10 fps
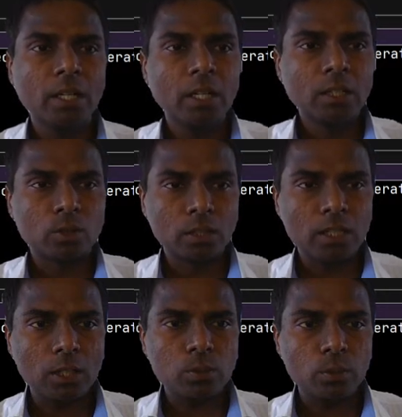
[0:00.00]
So
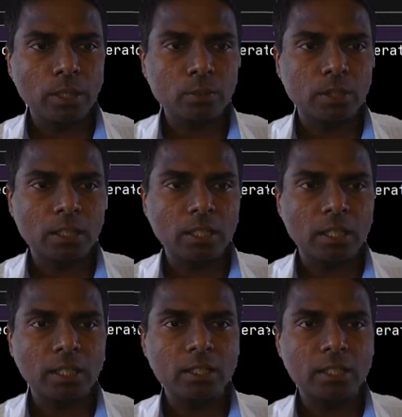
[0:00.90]
this also we have seen.
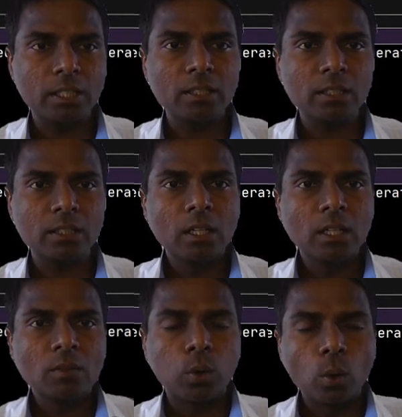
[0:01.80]
And then
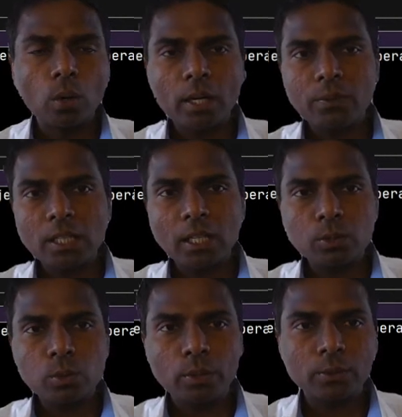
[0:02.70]
floor division
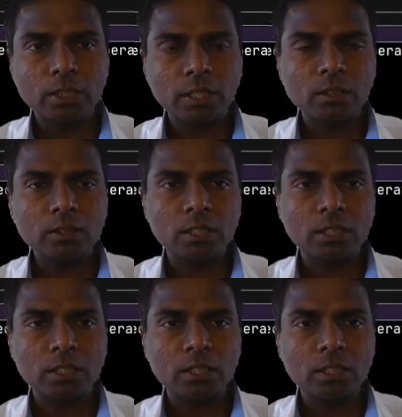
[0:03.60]
also we have seen.